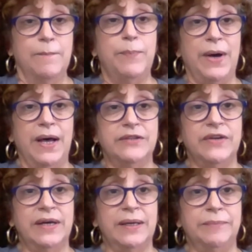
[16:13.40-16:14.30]
But
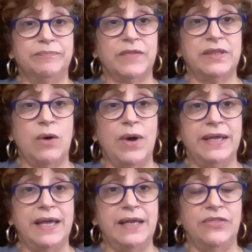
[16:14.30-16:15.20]
no, why
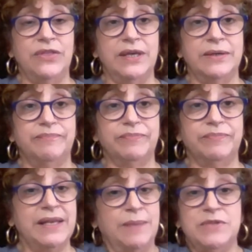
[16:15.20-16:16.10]
can't I think?
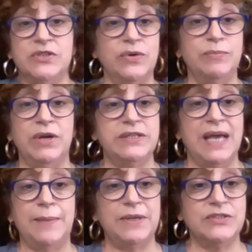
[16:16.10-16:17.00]
And I'm just going brain
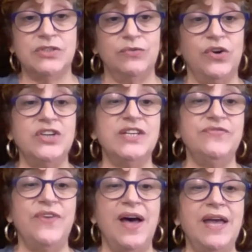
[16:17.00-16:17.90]
damage. So
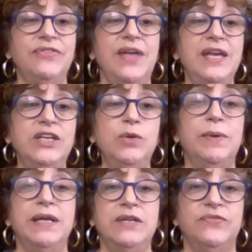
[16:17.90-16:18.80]
VersaFine, thank you,
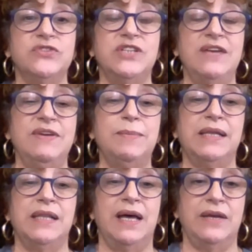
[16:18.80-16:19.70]
Brandy, for saving my
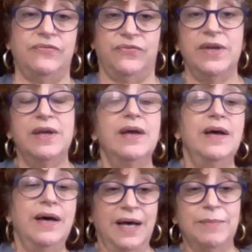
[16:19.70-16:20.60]
life.
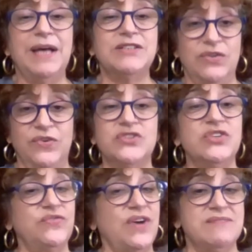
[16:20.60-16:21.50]
That's the
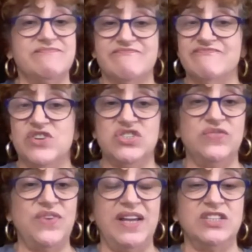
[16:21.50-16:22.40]
VersaFine.
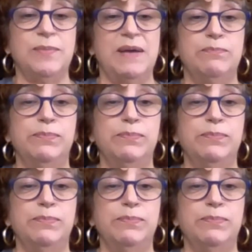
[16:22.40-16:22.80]
VersaFine is my